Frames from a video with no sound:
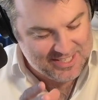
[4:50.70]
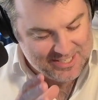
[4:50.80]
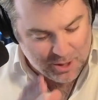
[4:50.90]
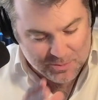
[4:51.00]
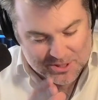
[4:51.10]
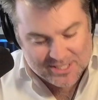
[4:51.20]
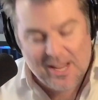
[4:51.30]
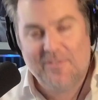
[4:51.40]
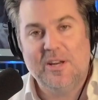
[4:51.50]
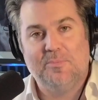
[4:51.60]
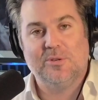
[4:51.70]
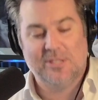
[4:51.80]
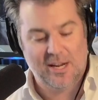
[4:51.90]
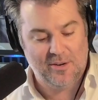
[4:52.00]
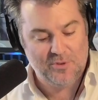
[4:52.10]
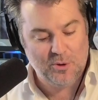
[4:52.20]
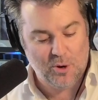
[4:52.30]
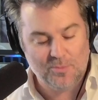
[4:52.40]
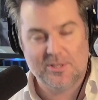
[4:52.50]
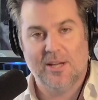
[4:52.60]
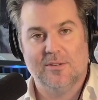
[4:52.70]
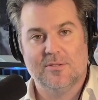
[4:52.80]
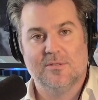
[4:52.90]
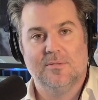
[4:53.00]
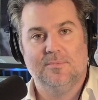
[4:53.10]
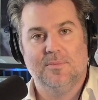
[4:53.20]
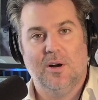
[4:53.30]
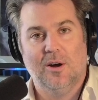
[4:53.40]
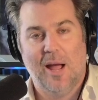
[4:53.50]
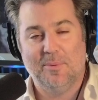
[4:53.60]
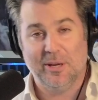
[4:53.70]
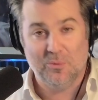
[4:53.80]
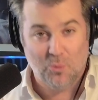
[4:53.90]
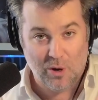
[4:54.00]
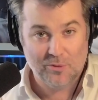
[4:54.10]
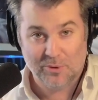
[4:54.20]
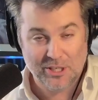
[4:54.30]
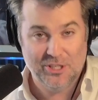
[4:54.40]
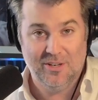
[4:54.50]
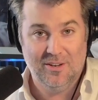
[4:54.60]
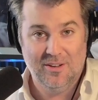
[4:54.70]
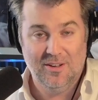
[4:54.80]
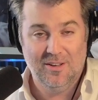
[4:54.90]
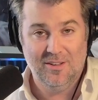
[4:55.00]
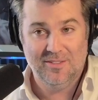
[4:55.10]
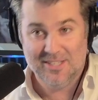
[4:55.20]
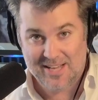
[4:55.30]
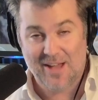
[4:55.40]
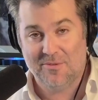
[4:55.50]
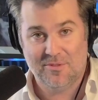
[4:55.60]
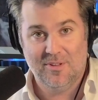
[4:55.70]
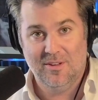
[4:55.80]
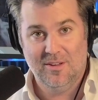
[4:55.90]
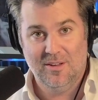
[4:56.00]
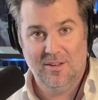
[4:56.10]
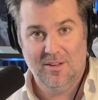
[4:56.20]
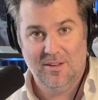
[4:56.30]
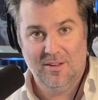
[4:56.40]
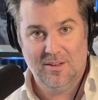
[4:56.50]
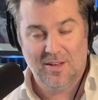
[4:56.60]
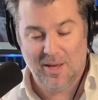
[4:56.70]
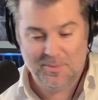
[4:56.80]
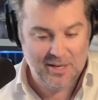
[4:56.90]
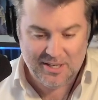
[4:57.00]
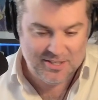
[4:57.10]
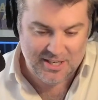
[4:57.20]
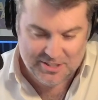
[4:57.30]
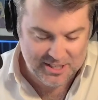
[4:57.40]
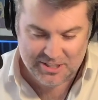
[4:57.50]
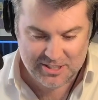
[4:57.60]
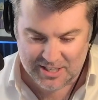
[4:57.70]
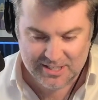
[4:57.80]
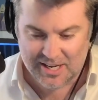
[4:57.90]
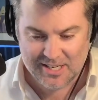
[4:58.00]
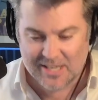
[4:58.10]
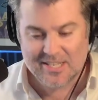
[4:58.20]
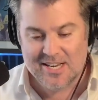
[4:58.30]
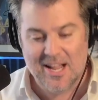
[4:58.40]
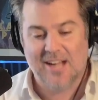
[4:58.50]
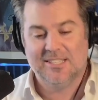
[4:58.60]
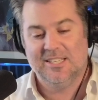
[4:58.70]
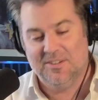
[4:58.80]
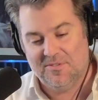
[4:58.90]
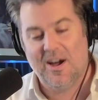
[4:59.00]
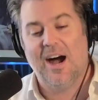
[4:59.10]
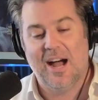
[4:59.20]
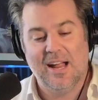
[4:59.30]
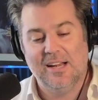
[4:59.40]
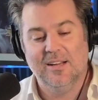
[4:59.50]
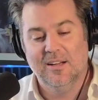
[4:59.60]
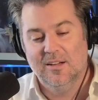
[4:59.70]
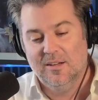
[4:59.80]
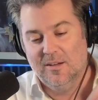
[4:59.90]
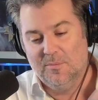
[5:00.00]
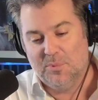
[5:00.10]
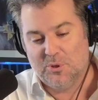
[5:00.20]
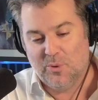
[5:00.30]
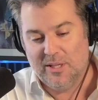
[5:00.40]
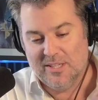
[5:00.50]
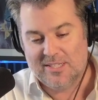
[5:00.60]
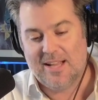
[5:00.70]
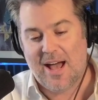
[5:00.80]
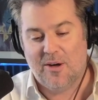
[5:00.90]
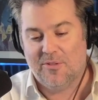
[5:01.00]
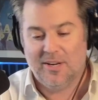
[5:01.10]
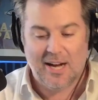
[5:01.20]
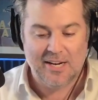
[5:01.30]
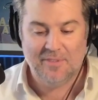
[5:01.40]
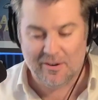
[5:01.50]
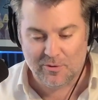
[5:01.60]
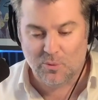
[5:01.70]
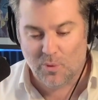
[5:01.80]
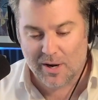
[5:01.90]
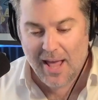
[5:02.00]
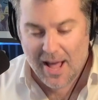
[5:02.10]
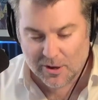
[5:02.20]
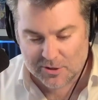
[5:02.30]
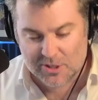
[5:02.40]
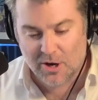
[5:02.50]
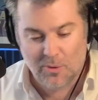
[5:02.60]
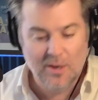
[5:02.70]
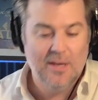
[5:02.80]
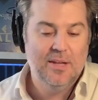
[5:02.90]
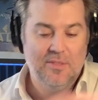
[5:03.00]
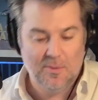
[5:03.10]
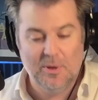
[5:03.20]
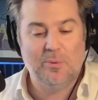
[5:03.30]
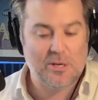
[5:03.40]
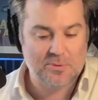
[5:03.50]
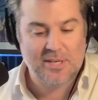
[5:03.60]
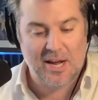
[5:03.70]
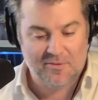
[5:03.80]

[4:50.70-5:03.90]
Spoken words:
almost 70% of new home sales are happening in one region, the South. It's nuts, the divide between the South and kind of everyone else. So the Midwest was down